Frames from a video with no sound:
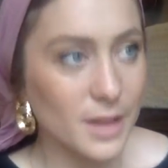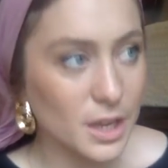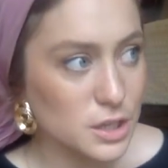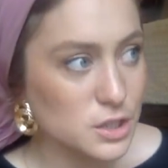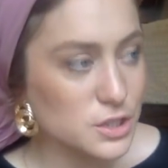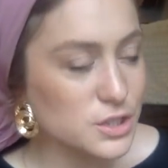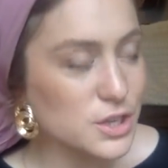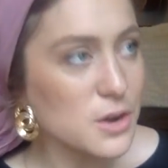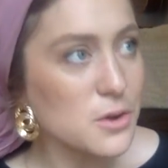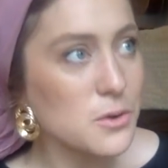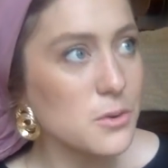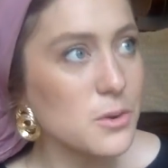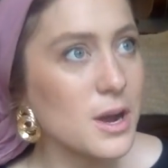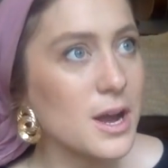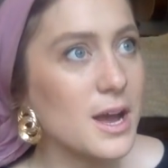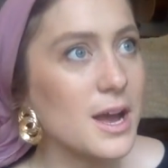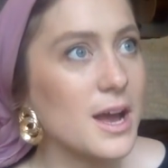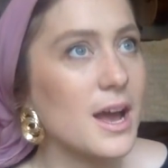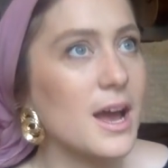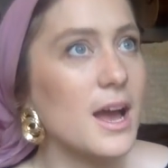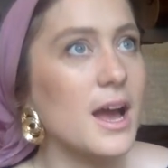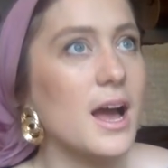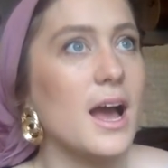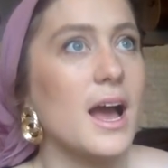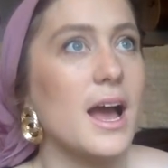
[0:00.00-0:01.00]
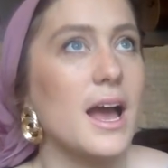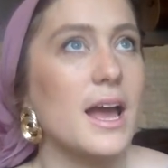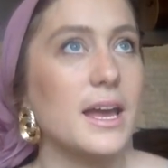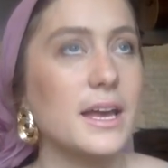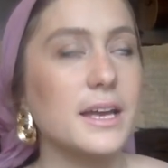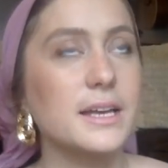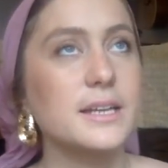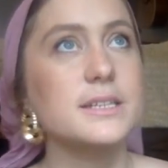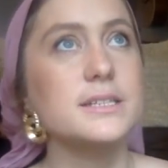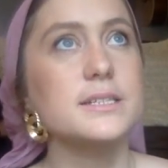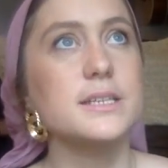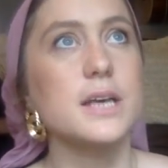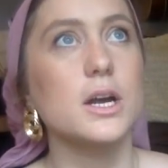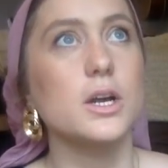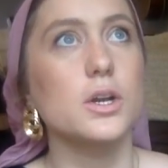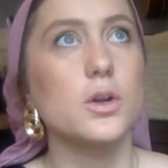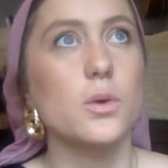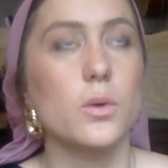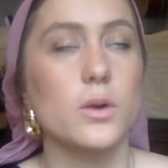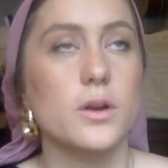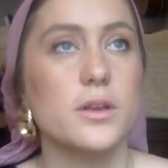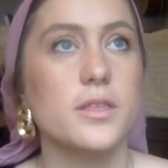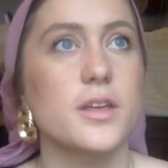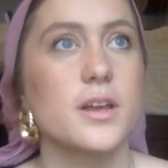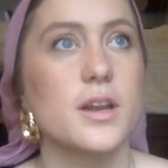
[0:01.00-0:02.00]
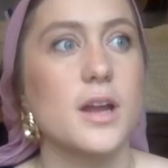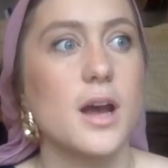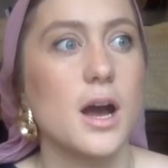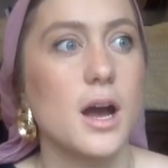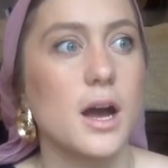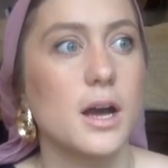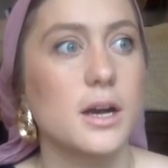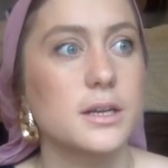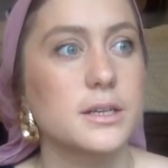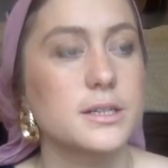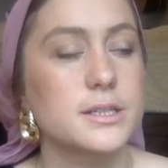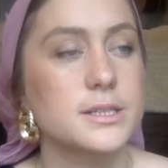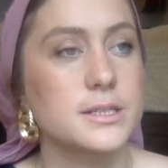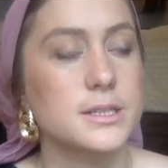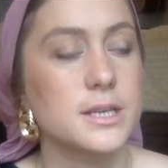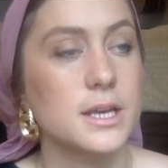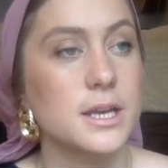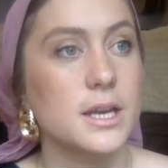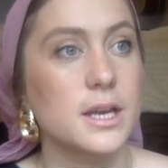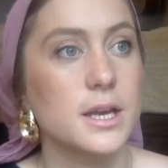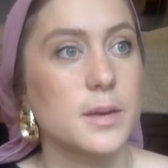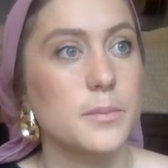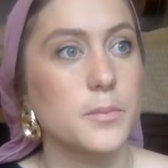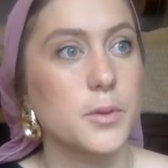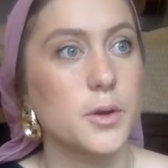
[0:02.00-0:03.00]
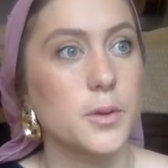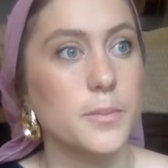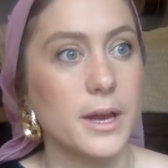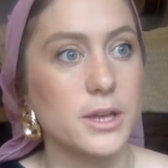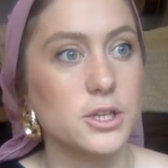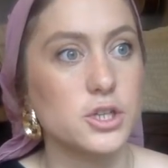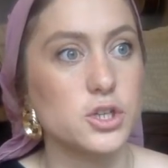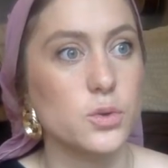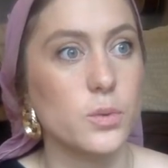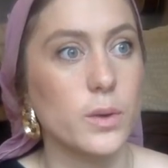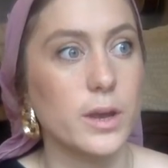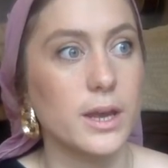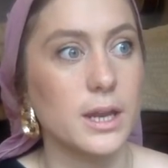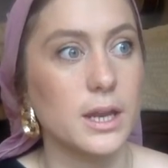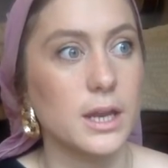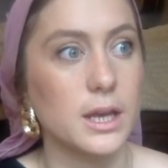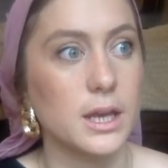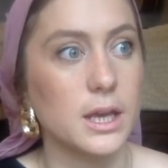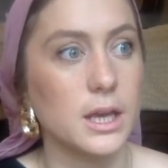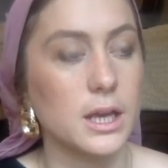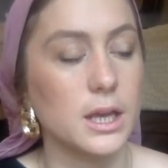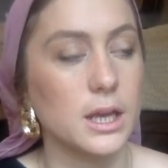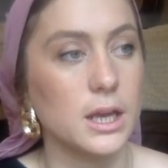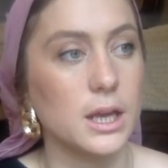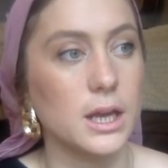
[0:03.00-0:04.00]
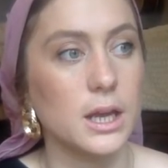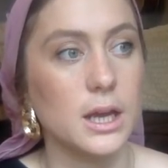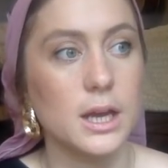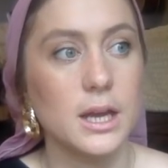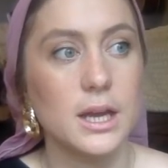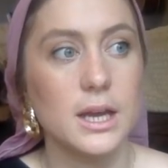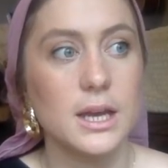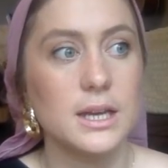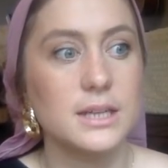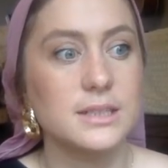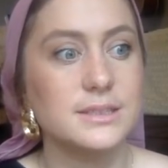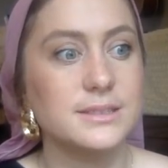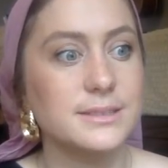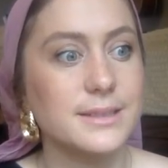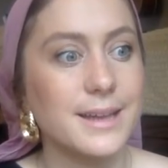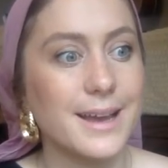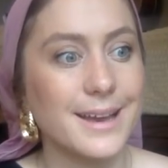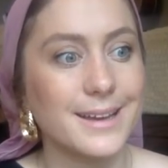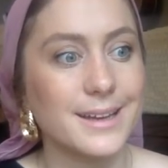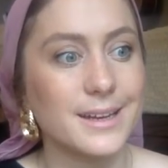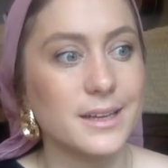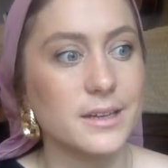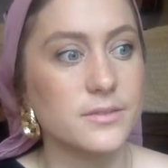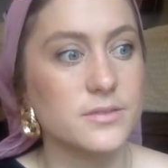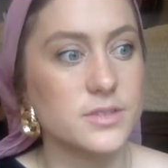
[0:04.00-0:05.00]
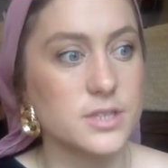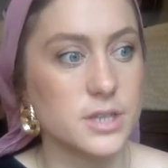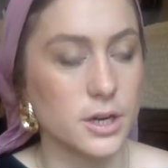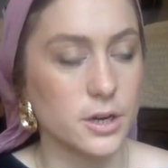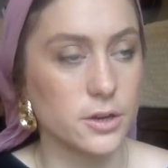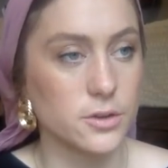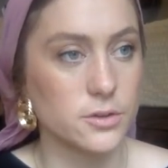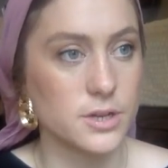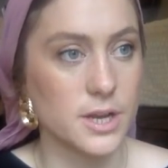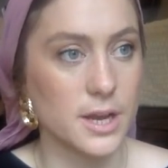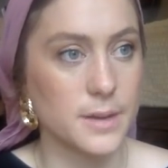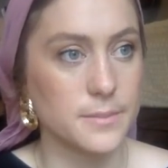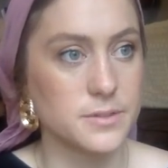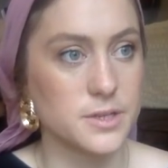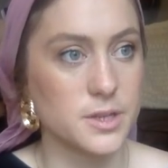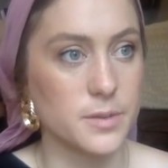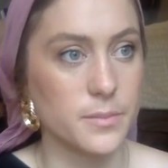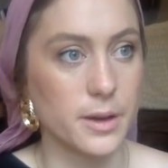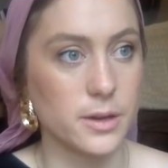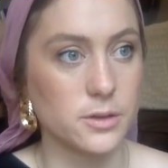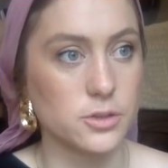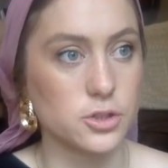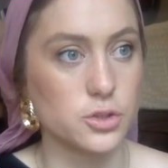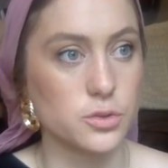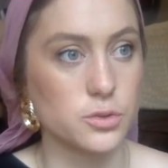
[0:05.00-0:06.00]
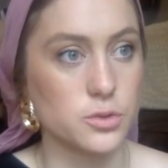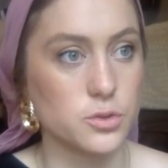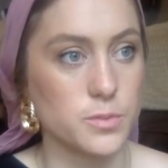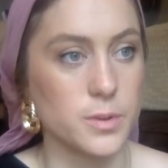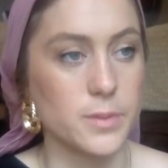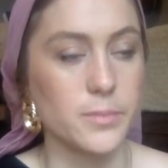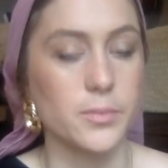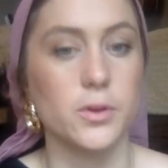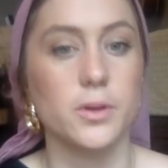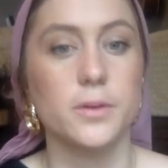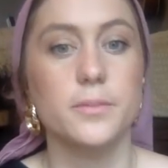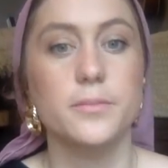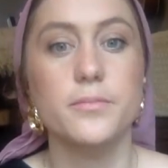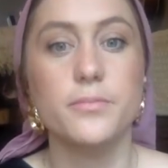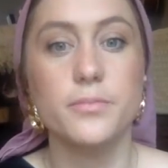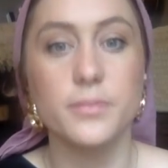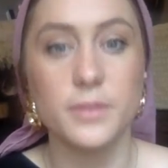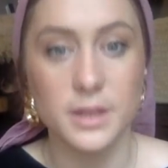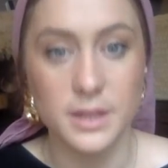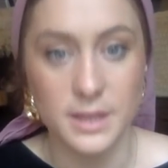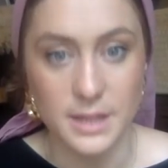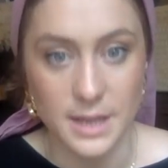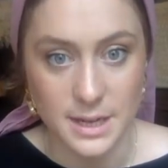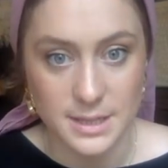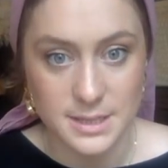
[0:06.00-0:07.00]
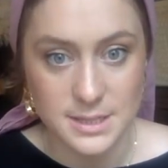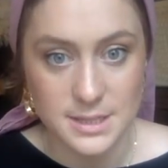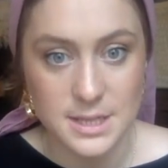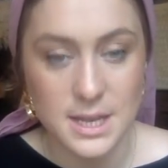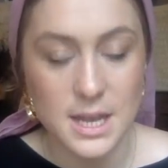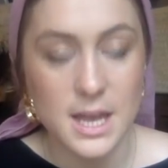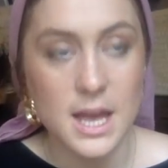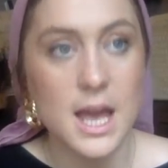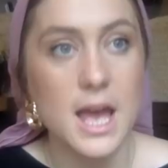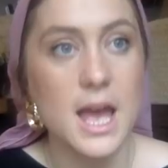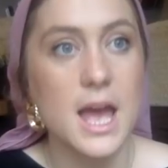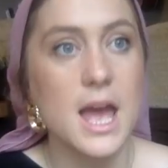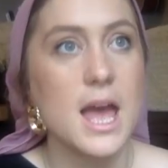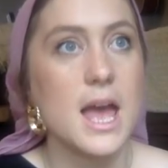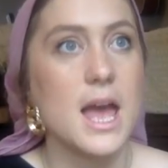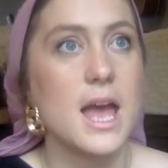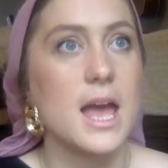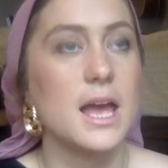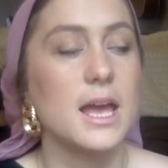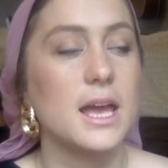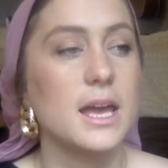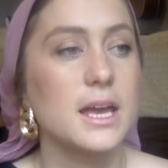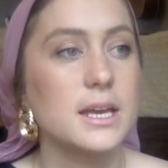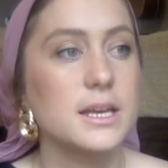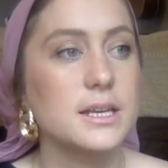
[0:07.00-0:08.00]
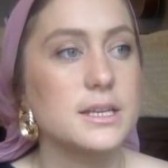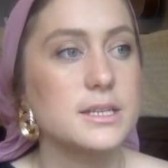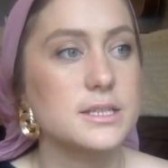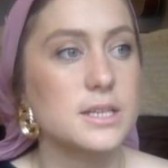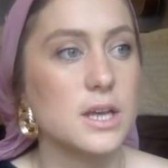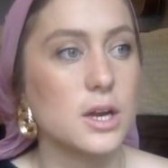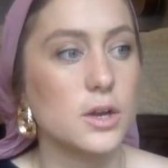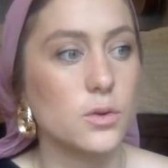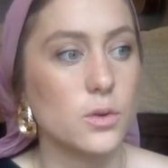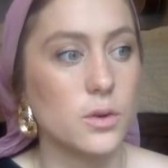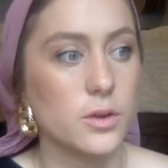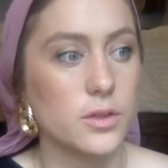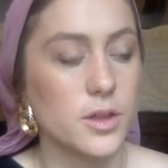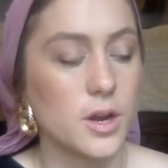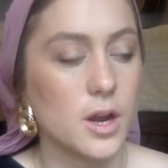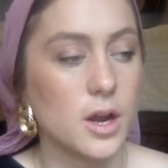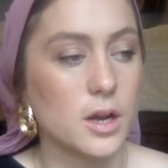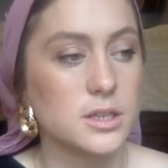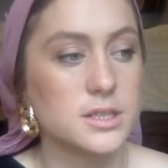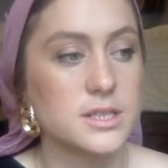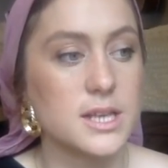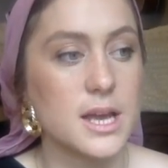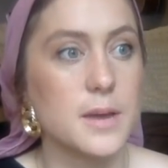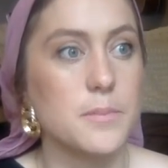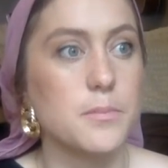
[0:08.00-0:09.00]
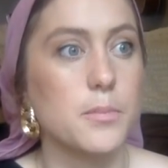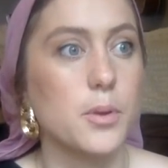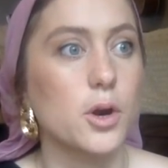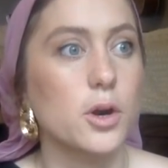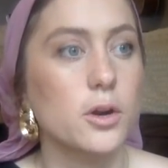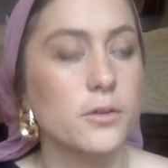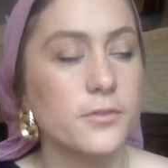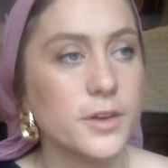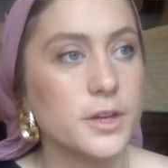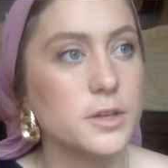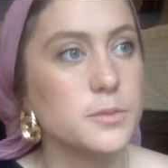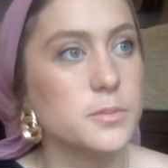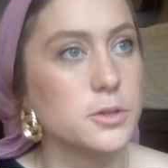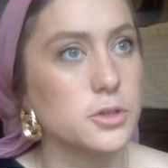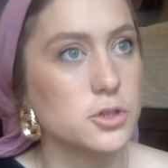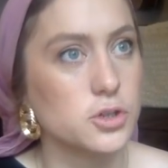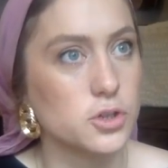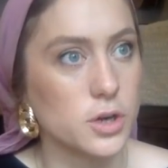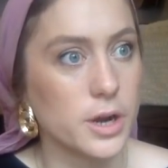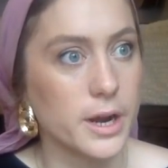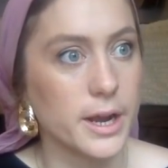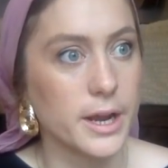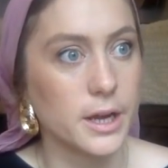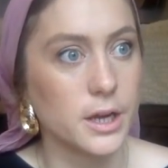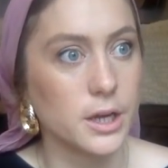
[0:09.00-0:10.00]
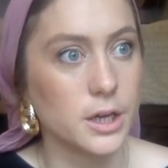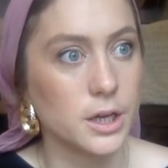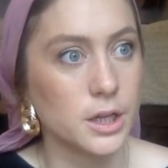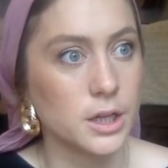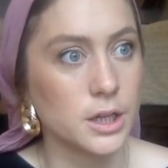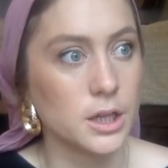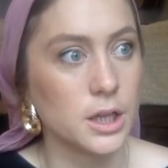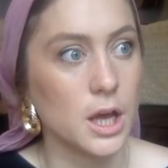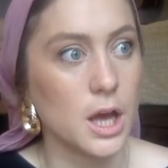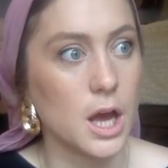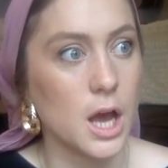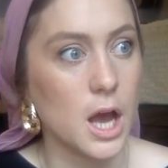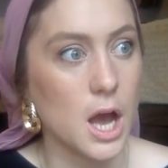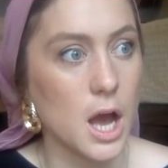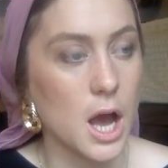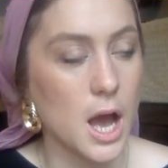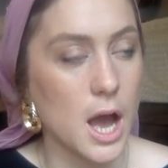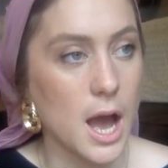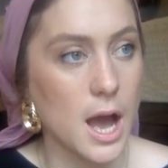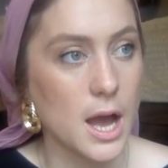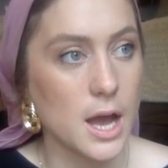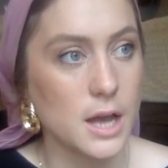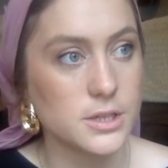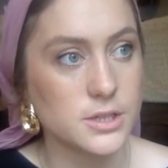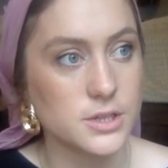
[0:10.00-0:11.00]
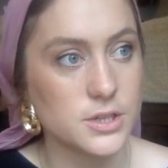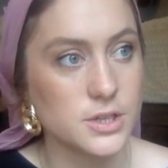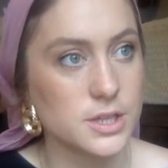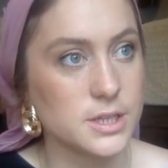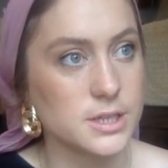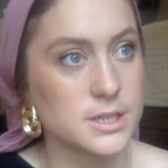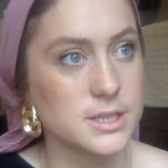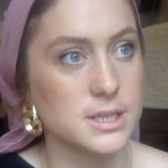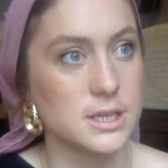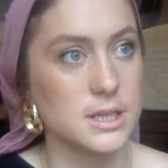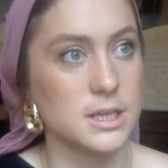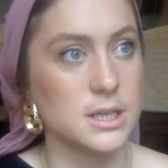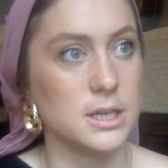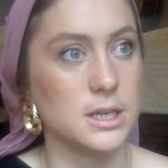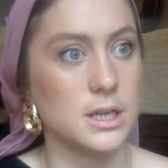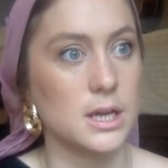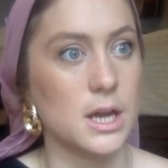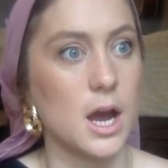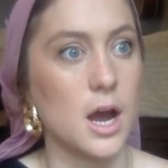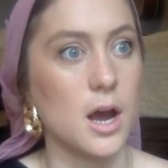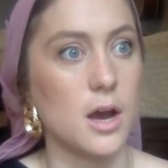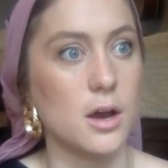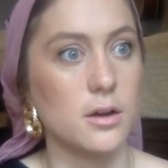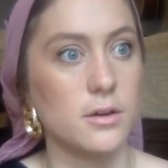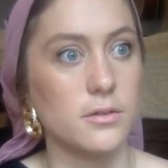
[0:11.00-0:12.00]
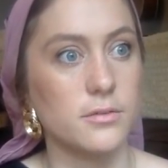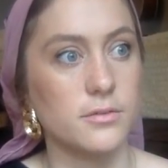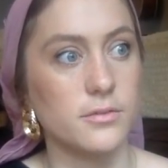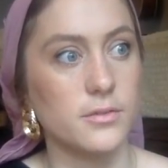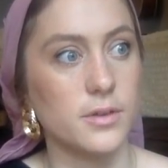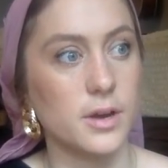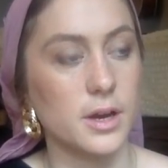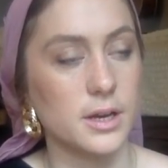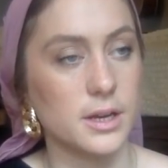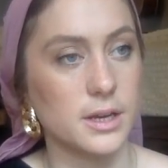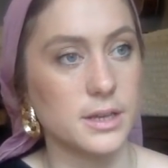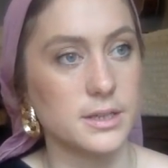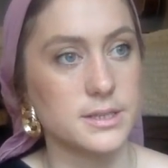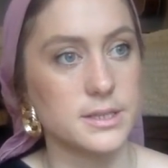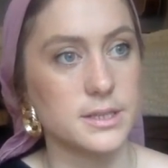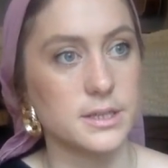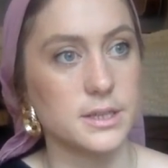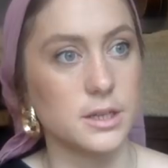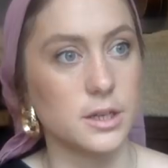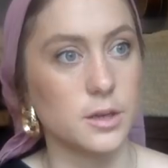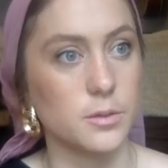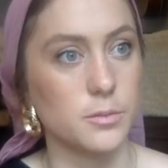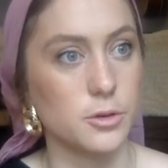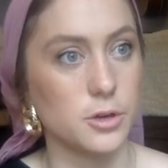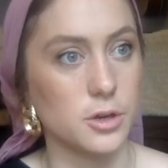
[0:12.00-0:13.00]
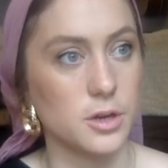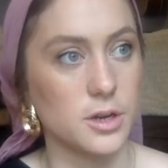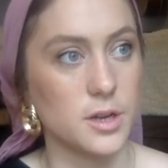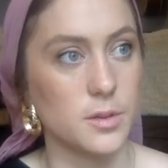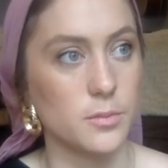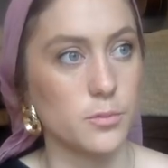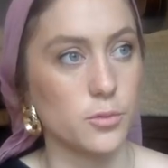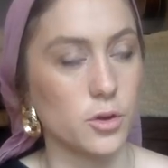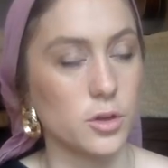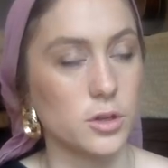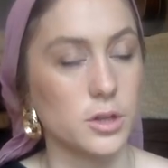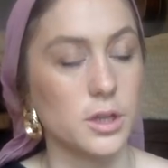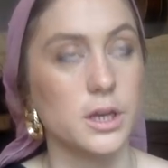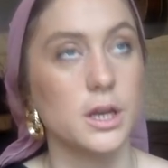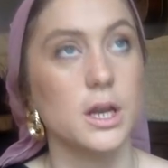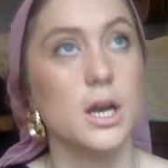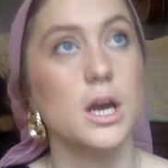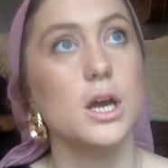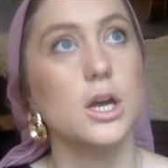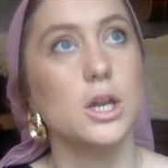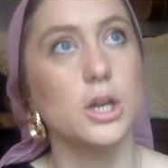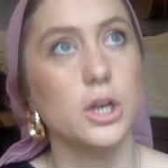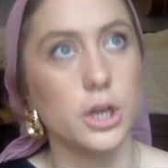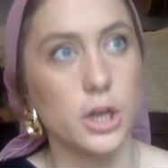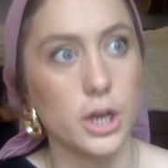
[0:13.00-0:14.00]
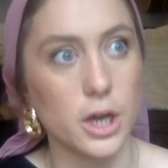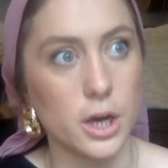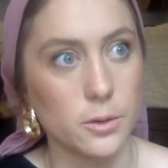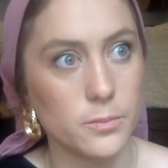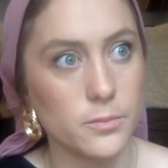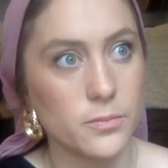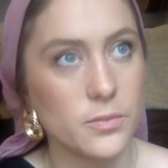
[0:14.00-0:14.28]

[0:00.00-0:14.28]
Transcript: So, is Unorthodox perpetuating negative stereotypes about Jewish people? Yes. Is Unorthodox a perfect portrayal to the T of a Hasidic community in Brooklyn? No.